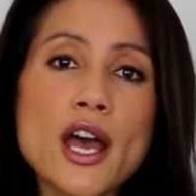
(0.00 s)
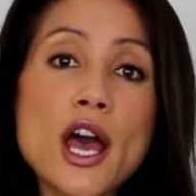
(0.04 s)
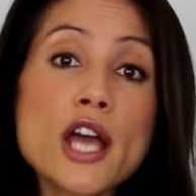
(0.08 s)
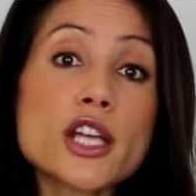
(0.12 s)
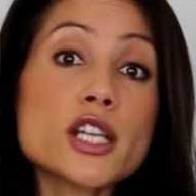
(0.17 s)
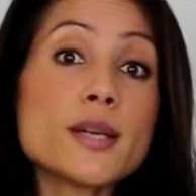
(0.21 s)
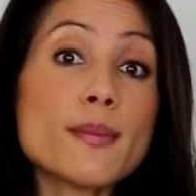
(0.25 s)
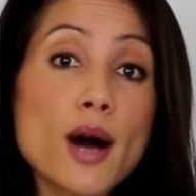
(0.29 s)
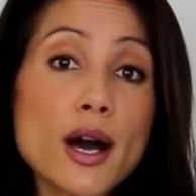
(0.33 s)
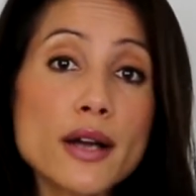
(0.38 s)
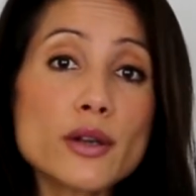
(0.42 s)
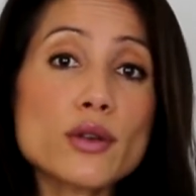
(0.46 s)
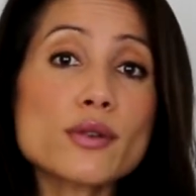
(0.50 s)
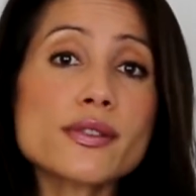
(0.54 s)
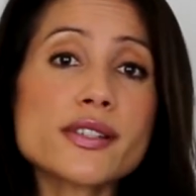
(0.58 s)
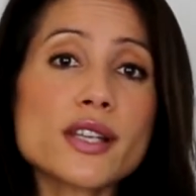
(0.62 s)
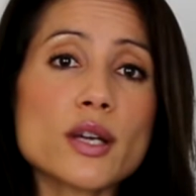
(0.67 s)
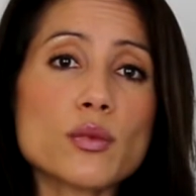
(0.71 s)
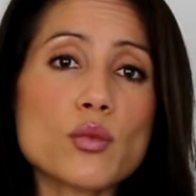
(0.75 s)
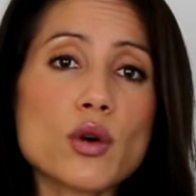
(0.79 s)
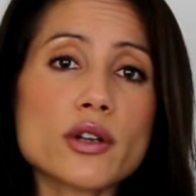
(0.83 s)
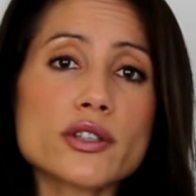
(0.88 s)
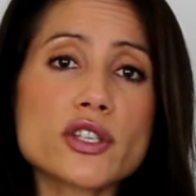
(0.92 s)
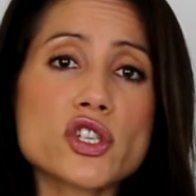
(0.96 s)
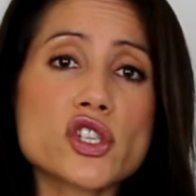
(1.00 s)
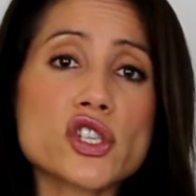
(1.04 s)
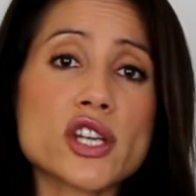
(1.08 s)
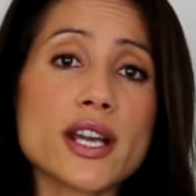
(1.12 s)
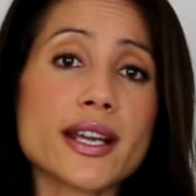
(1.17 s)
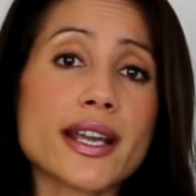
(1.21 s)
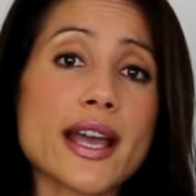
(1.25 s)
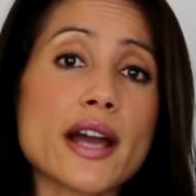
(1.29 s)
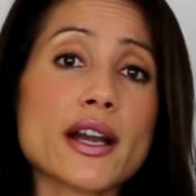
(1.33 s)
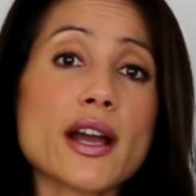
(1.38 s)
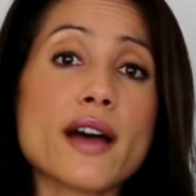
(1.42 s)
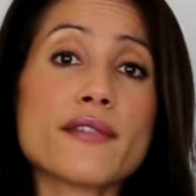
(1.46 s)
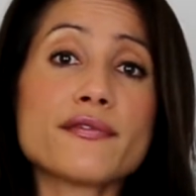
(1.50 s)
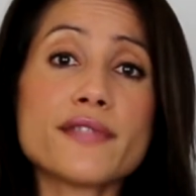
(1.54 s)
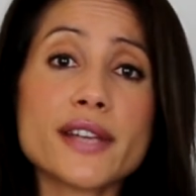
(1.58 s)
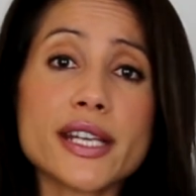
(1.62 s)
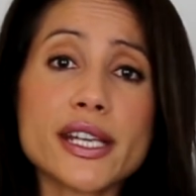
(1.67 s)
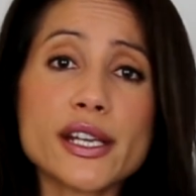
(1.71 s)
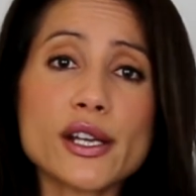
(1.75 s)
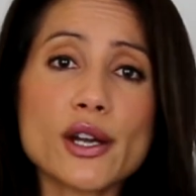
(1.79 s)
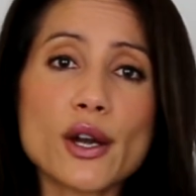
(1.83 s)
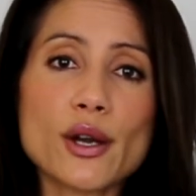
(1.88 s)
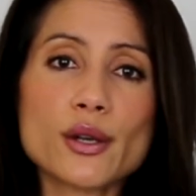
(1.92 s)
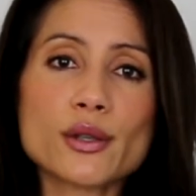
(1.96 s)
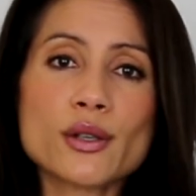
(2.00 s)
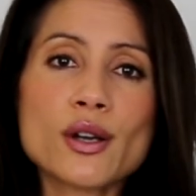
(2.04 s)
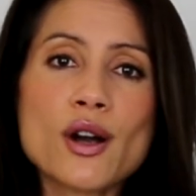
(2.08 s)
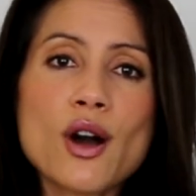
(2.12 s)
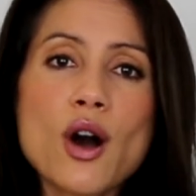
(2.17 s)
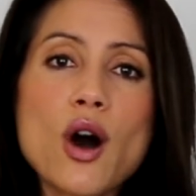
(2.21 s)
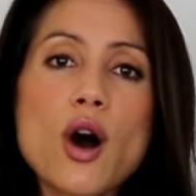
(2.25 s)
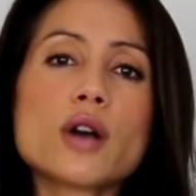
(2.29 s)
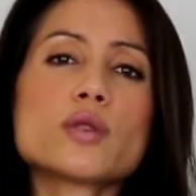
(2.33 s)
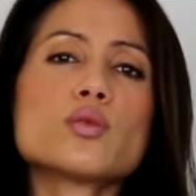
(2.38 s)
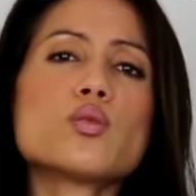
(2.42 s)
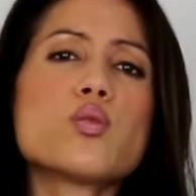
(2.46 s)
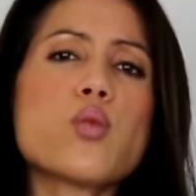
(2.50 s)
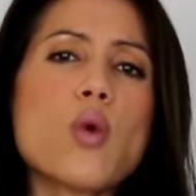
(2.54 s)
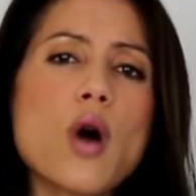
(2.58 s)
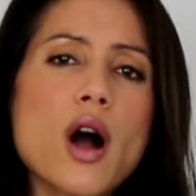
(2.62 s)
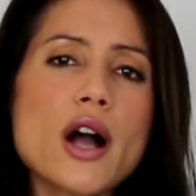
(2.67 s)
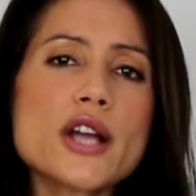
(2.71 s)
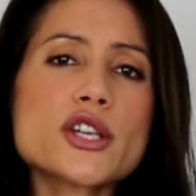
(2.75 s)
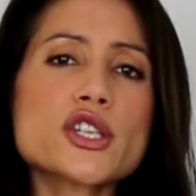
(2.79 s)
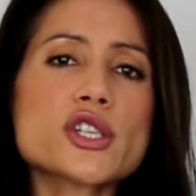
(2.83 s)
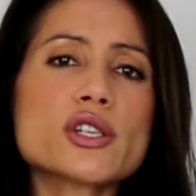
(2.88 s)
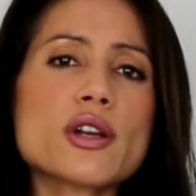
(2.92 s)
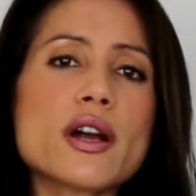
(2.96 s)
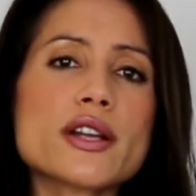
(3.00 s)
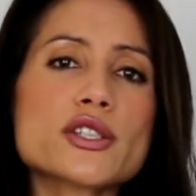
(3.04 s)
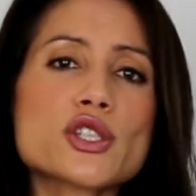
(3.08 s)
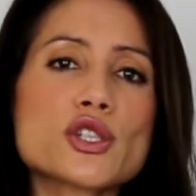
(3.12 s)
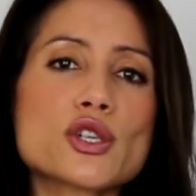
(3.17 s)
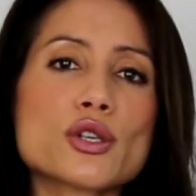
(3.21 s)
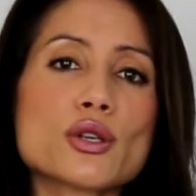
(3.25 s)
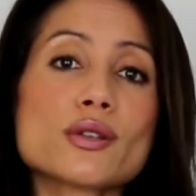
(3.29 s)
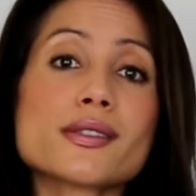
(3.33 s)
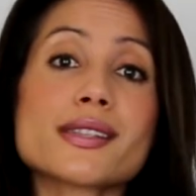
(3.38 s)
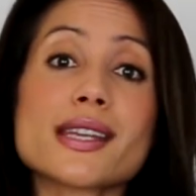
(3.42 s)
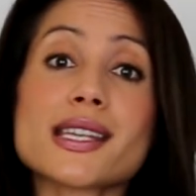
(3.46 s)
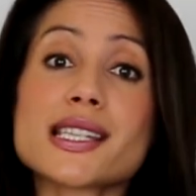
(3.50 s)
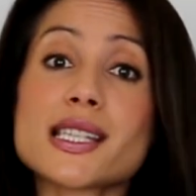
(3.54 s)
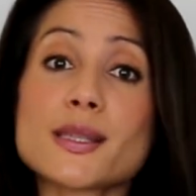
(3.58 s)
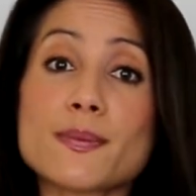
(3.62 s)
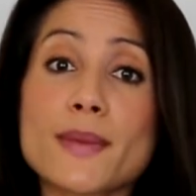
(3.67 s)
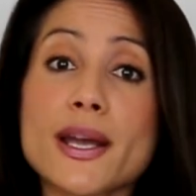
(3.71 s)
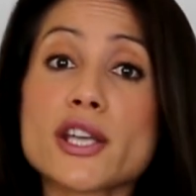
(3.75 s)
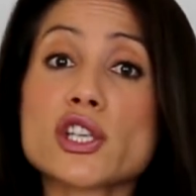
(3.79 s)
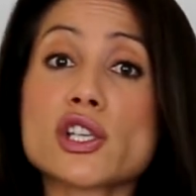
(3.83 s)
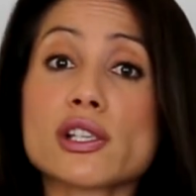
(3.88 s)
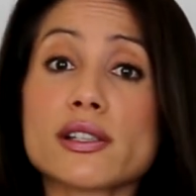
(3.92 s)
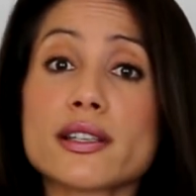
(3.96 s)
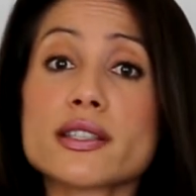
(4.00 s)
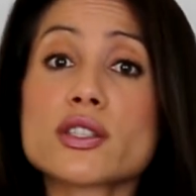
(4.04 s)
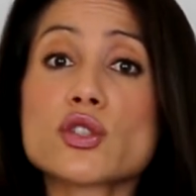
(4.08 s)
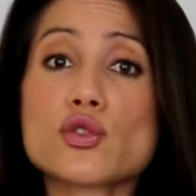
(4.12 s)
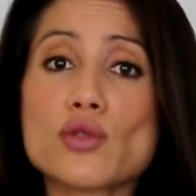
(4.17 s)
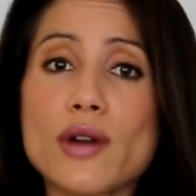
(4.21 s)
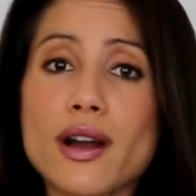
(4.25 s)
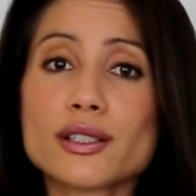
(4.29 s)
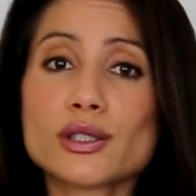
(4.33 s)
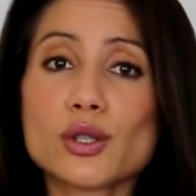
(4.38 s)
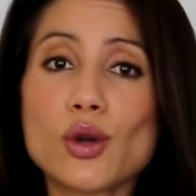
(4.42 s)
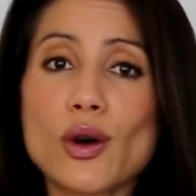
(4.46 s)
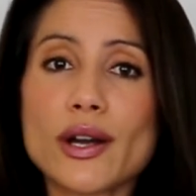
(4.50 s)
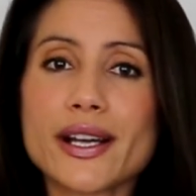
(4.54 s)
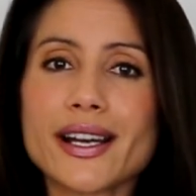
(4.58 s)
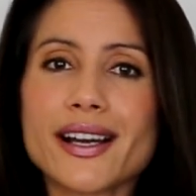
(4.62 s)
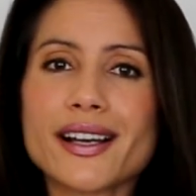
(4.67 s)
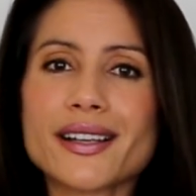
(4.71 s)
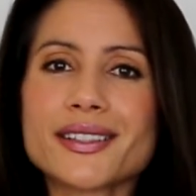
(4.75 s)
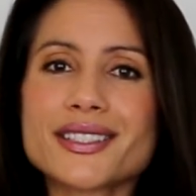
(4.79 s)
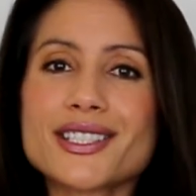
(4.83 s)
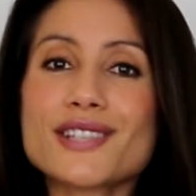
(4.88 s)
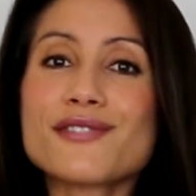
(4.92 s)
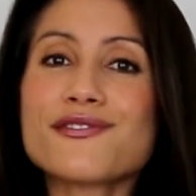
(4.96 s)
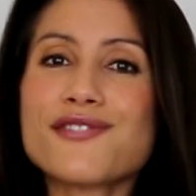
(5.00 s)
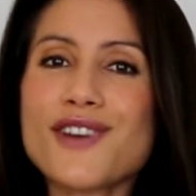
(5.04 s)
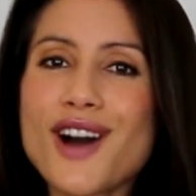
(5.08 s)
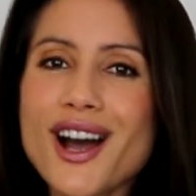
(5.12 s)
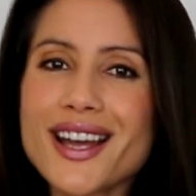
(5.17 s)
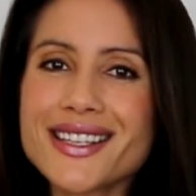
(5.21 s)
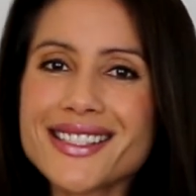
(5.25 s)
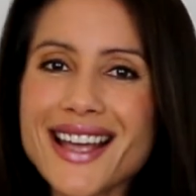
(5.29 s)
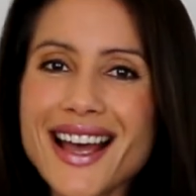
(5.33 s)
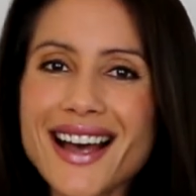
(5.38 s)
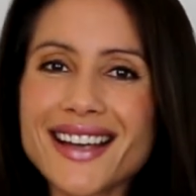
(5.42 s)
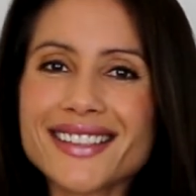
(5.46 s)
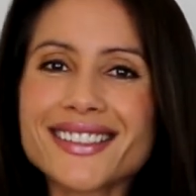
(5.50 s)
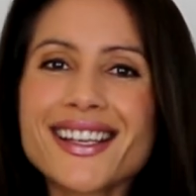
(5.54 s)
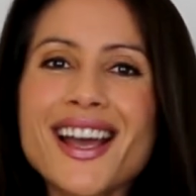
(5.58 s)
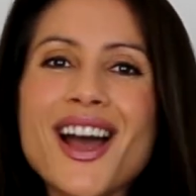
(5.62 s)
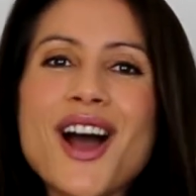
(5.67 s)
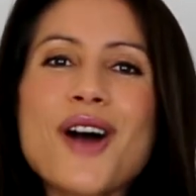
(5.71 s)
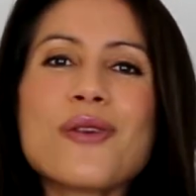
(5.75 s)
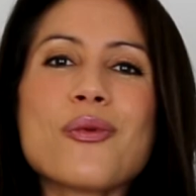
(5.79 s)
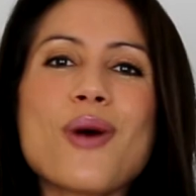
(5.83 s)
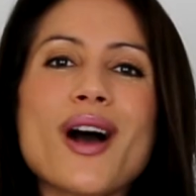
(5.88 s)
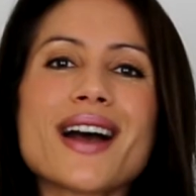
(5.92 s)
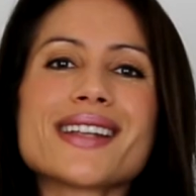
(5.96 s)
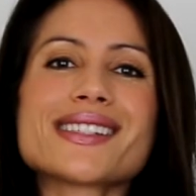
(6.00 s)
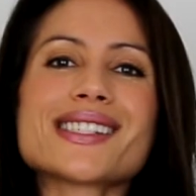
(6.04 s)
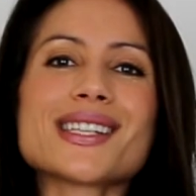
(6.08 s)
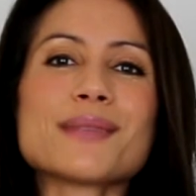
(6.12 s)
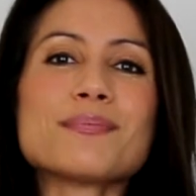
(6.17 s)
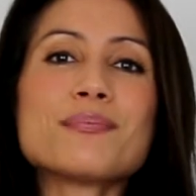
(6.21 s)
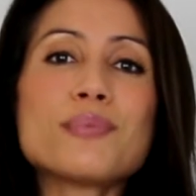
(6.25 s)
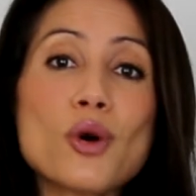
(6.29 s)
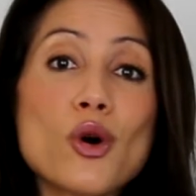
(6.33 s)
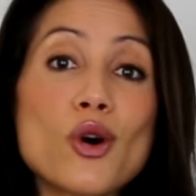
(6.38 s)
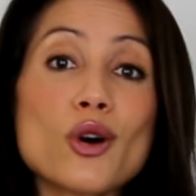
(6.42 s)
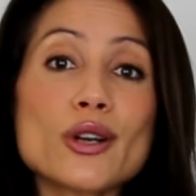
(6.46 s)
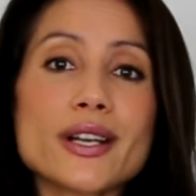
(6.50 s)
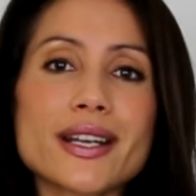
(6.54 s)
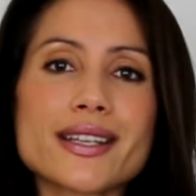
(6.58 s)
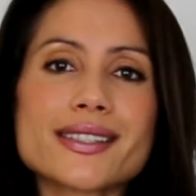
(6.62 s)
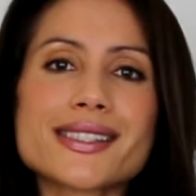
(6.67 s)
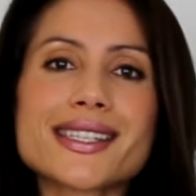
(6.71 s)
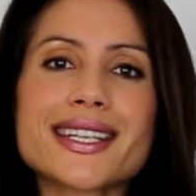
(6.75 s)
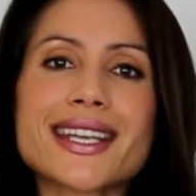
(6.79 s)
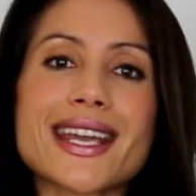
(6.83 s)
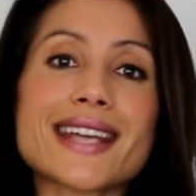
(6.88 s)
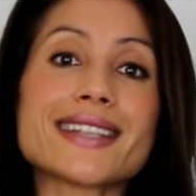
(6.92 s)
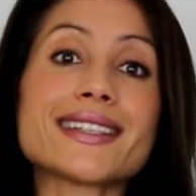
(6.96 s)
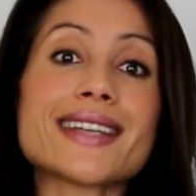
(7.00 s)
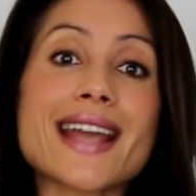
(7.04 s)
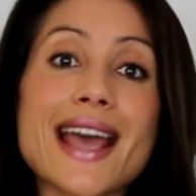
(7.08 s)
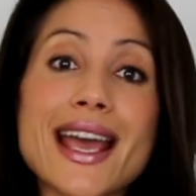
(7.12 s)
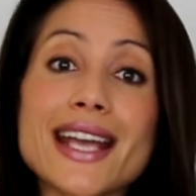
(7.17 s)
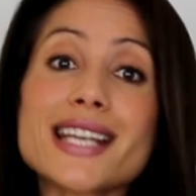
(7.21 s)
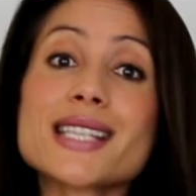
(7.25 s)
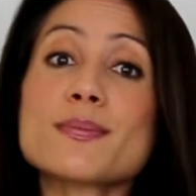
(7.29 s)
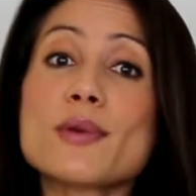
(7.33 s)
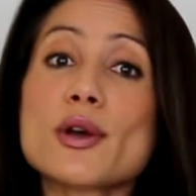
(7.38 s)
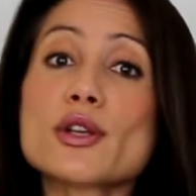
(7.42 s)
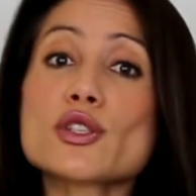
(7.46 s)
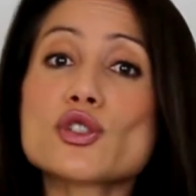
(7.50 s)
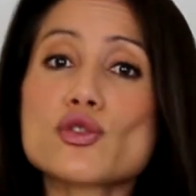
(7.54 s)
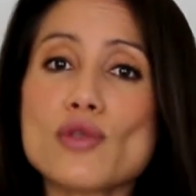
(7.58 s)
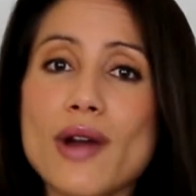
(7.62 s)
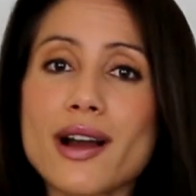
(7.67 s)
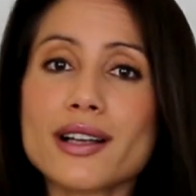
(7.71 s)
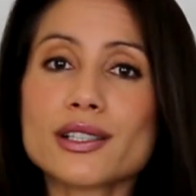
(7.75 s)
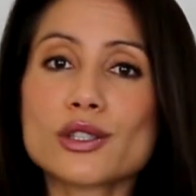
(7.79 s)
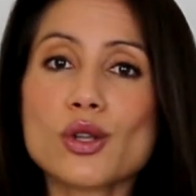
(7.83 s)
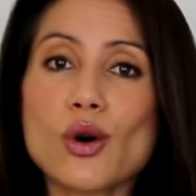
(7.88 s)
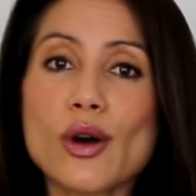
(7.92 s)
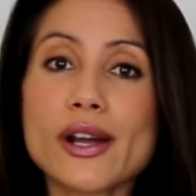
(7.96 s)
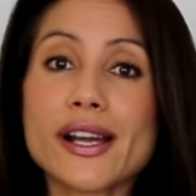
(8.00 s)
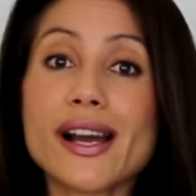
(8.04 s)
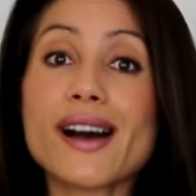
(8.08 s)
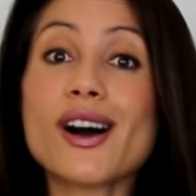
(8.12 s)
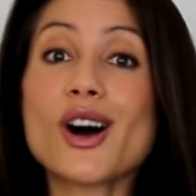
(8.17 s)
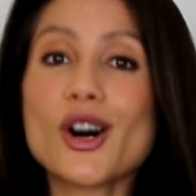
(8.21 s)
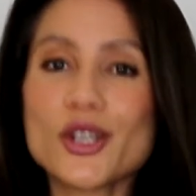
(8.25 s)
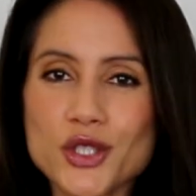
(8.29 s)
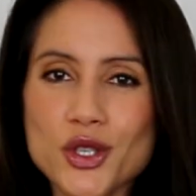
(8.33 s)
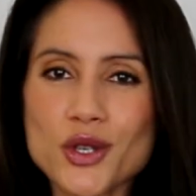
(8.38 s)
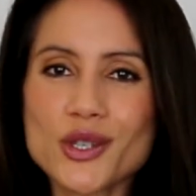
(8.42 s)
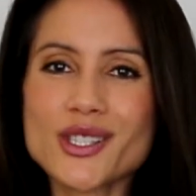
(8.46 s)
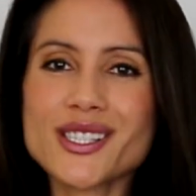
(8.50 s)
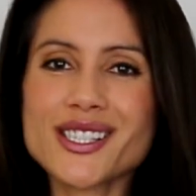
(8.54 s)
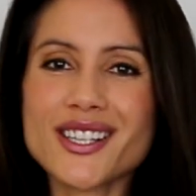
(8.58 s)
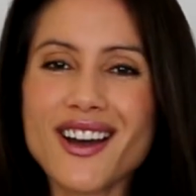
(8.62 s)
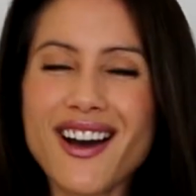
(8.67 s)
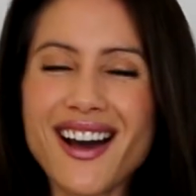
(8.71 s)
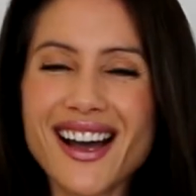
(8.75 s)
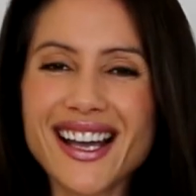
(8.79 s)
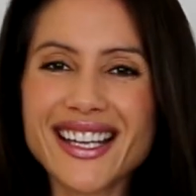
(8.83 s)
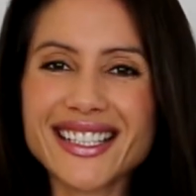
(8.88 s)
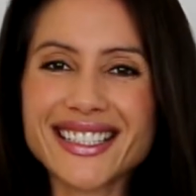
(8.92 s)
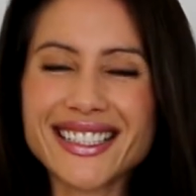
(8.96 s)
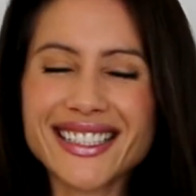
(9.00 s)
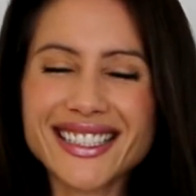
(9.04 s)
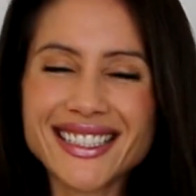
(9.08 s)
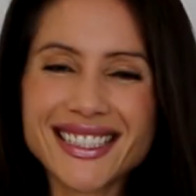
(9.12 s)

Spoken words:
You might also want to check out our video on why should I choose a specialist drug lawyer to find out why it's important to get an expert drug lawyer on your side.